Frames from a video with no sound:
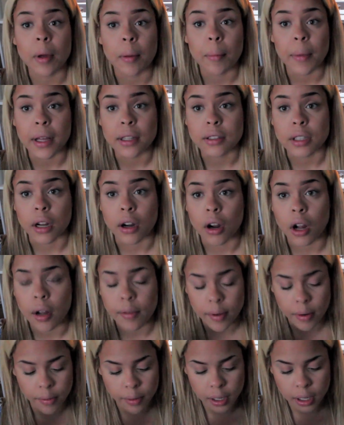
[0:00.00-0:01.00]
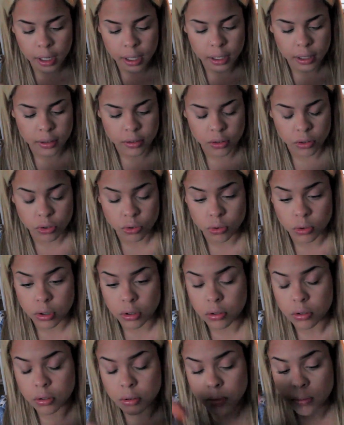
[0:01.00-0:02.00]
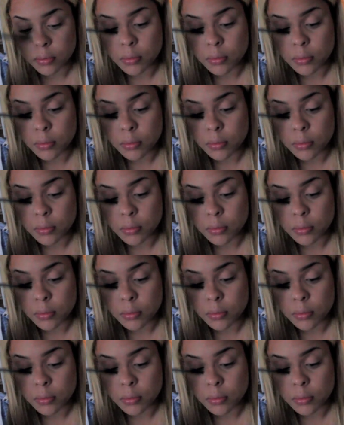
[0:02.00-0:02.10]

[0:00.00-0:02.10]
my mascara off every night is a struggle.